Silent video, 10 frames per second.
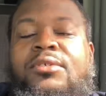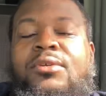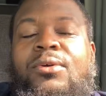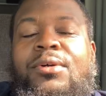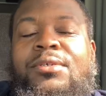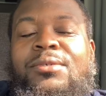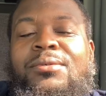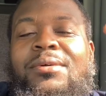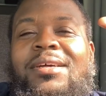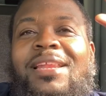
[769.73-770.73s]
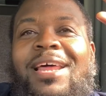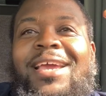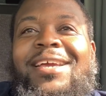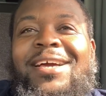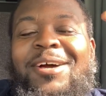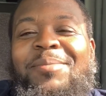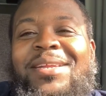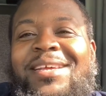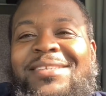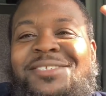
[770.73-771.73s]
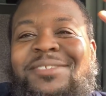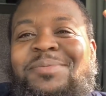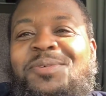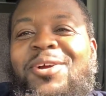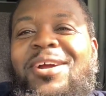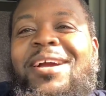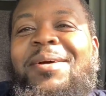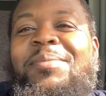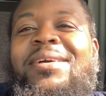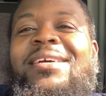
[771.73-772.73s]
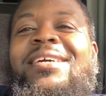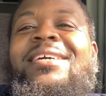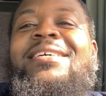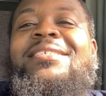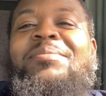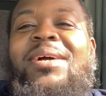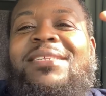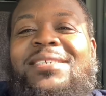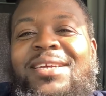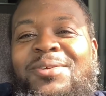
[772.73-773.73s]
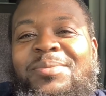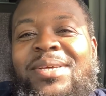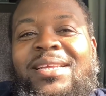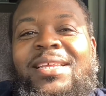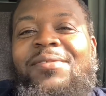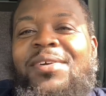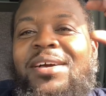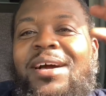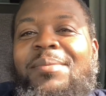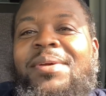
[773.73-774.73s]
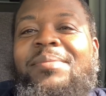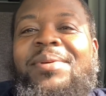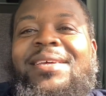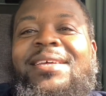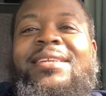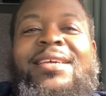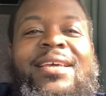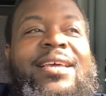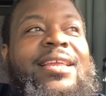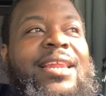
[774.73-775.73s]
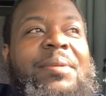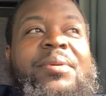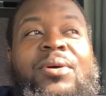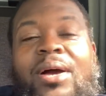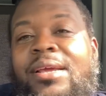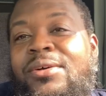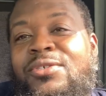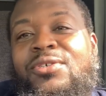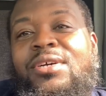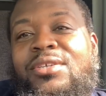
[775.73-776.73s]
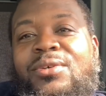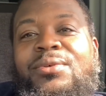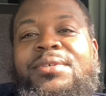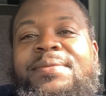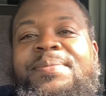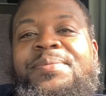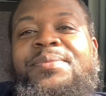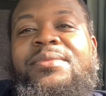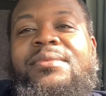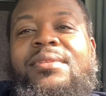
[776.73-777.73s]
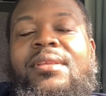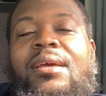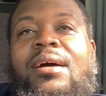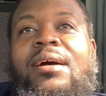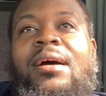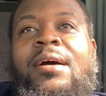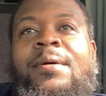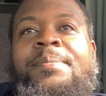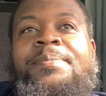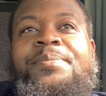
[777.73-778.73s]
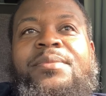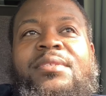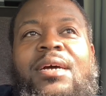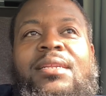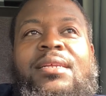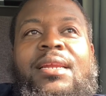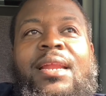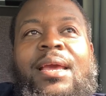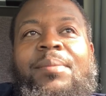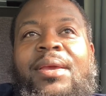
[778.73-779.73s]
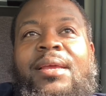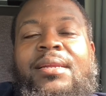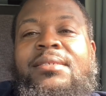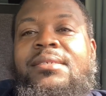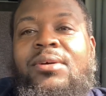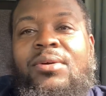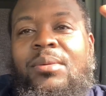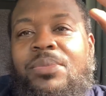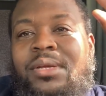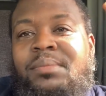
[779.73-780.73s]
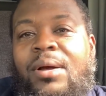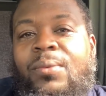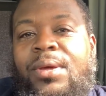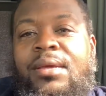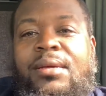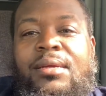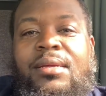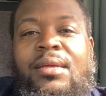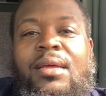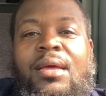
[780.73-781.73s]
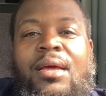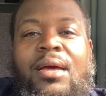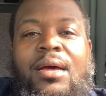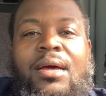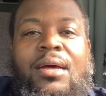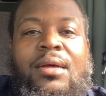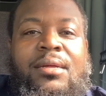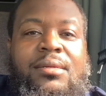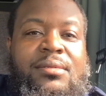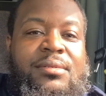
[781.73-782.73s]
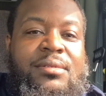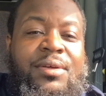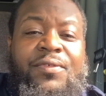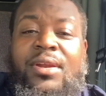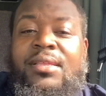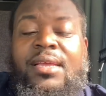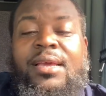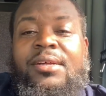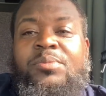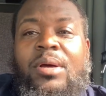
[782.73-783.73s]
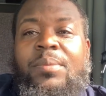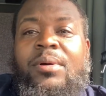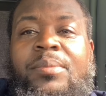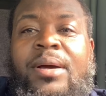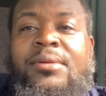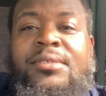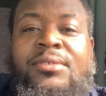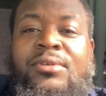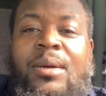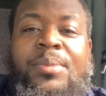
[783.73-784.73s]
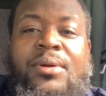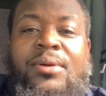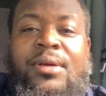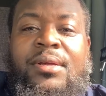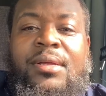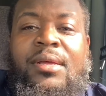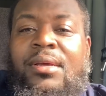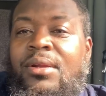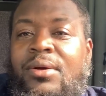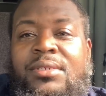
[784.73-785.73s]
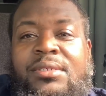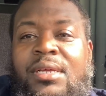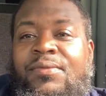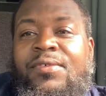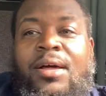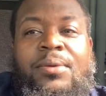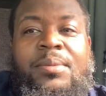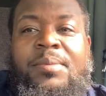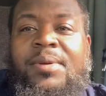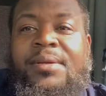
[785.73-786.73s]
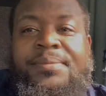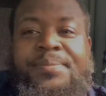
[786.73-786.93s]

sure you like, comment, and subscribe to my channel, man. Leave a comment, man. Let me know how your truck doing. Other than that, man, this is gonna complete my week. If anything else pop I'll just drop it on there. Just keep following me, man.